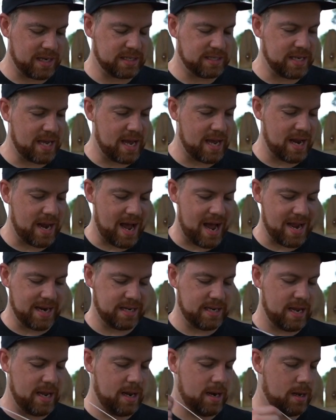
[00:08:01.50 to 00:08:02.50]
I said, I
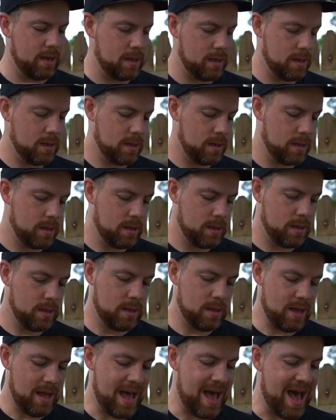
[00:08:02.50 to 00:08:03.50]
did
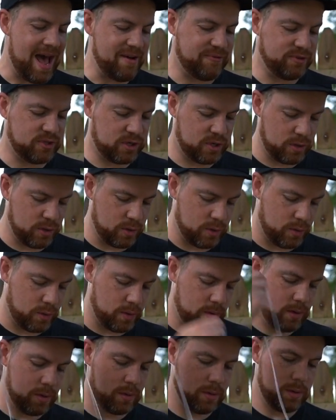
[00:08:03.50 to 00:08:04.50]
have to
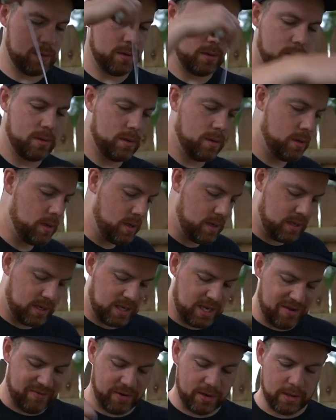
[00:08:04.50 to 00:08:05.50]

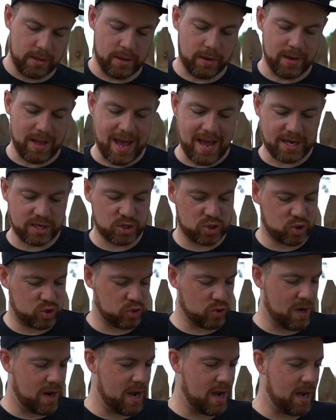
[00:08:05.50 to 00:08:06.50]
give it a little
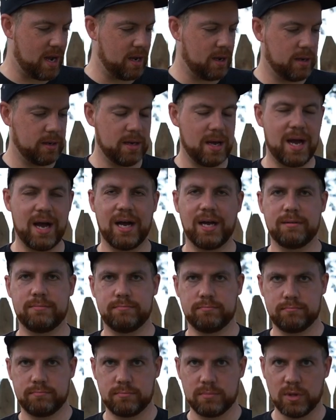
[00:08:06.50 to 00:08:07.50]
extra
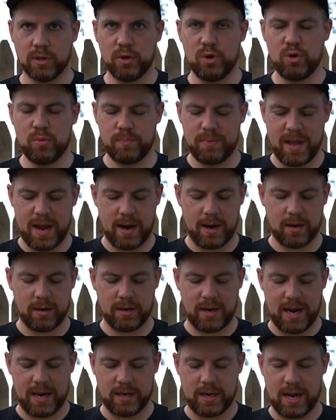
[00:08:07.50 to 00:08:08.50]
lube
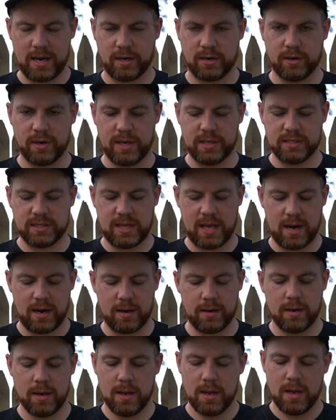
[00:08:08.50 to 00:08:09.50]
there and grease
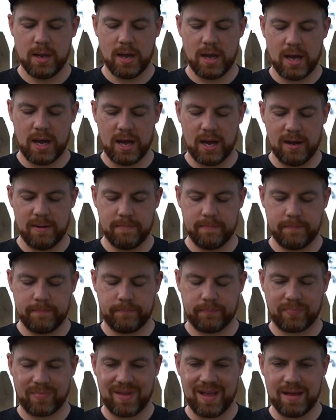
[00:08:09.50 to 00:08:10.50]
there
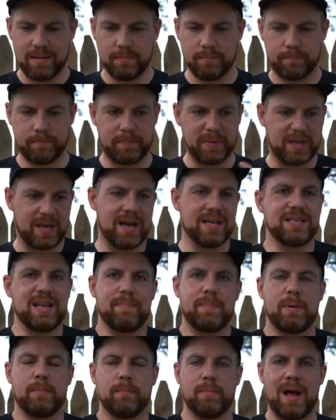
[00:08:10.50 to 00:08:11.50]
because
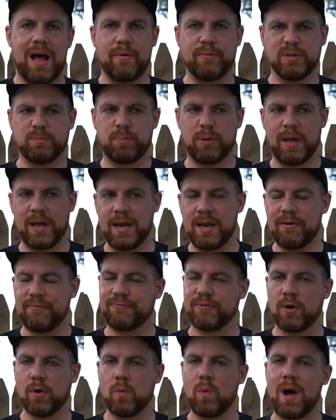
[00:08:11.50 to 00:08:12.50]
I was playing it
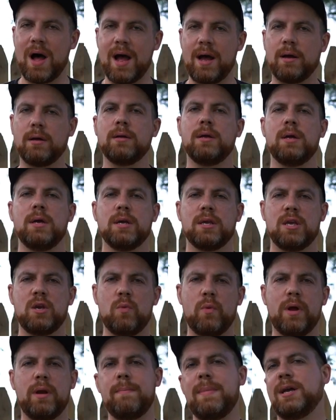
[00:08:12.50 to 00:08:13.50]
for a while.
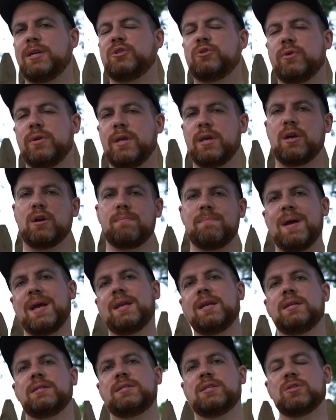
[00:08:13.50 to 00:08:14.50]
You want to make sure that your
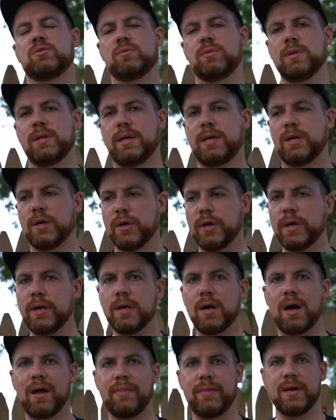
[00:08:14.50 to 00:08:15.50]
maintenance is really
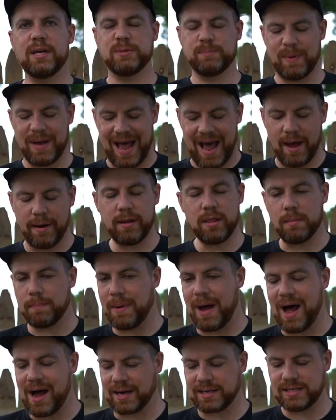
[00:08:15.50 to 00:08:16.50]
good on this. But out of the
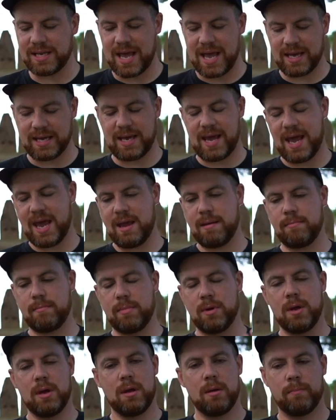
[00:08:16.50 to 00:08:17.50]
box, it
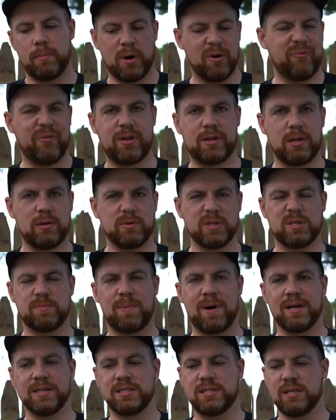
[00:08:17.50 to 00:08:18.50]
came perfectly
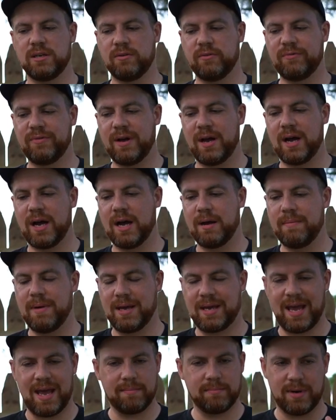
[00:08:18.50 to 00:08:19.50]
responsive.
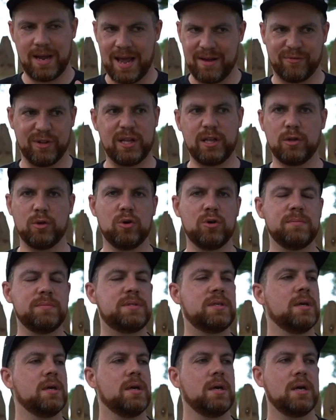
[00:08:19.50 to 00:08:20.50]
It came heavily
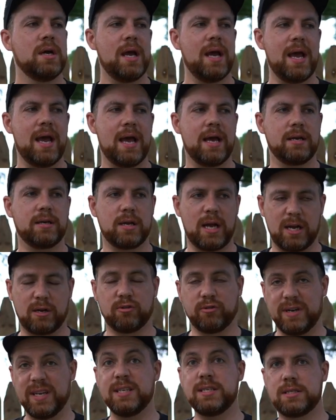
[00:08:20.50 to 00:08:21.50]
lubed and
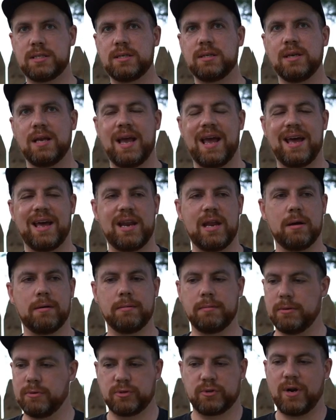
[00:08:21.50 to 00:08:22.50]
greased, and
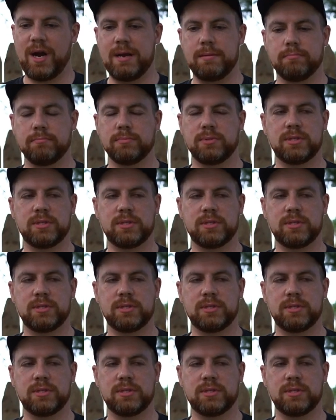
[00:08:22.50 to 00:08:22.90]
it was great.